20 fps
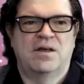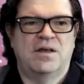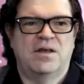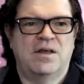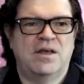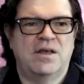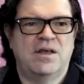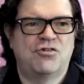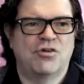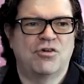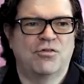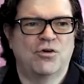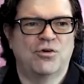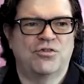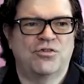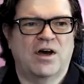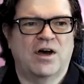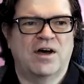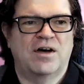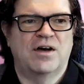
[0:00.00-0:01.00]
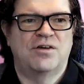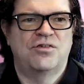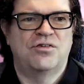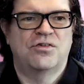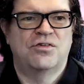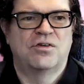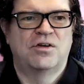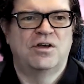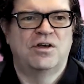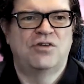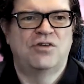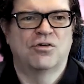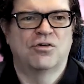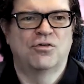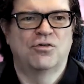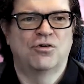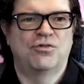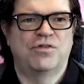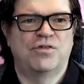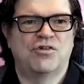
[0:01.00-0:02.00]
Each of those guys, each of
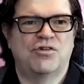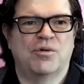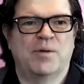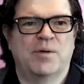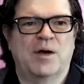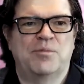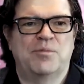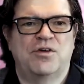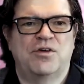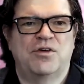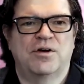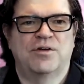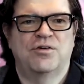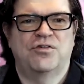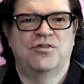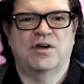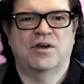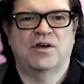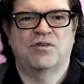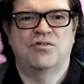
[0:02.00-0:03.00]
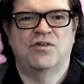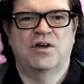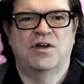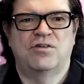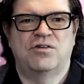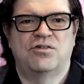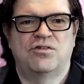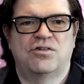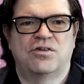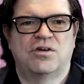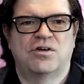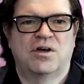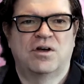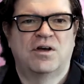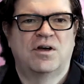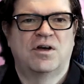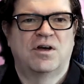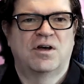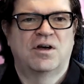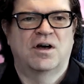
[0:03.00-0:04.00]
those feature maps here, the second stage,
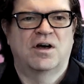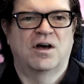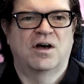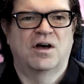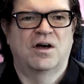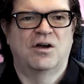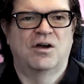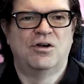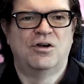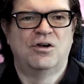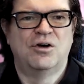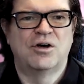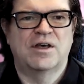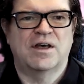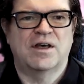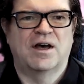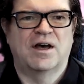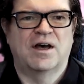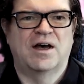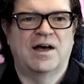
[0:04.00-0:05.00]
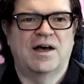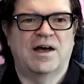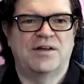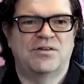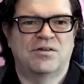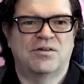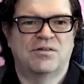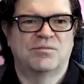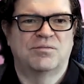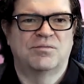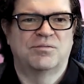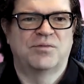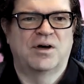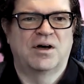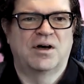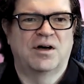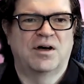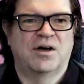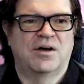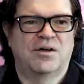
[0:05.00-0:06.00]
look at
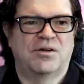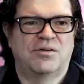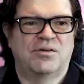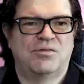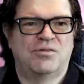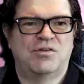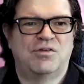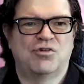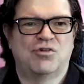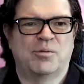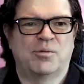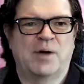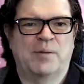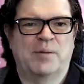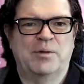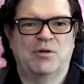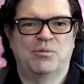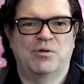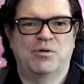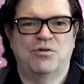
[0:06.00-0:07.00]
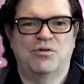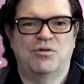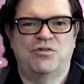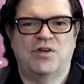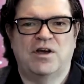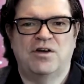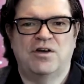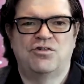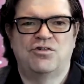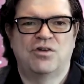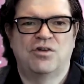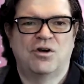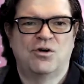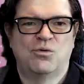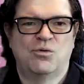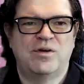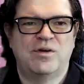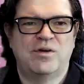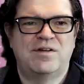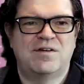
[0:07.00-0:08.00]
the feature map at the previous stage
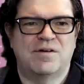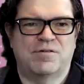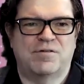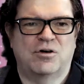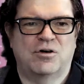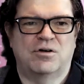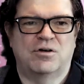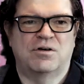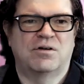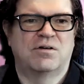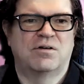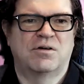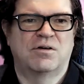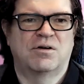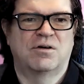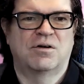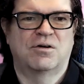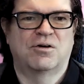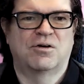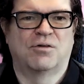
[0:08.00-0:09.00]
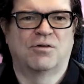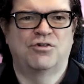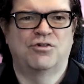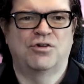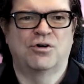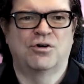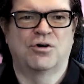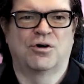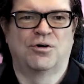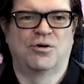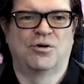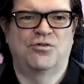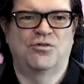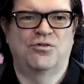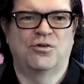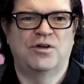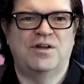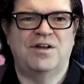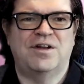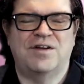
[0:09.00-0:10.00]
with different convolution kernels,
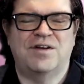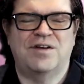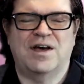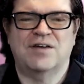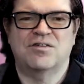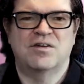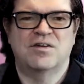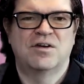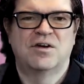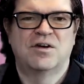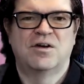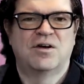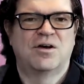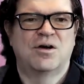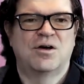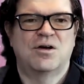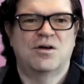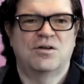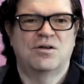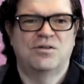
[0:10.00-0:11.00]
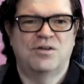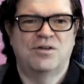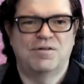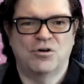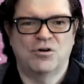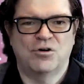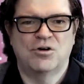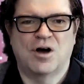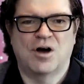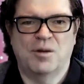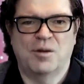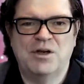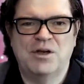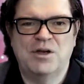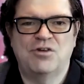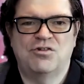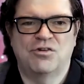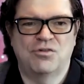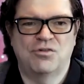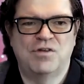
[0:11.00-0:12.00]
so they detect different
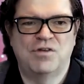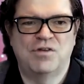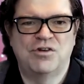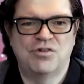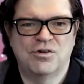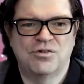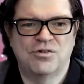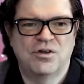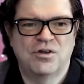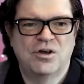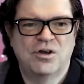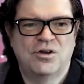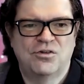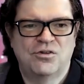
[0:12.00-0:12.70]
combinations of features.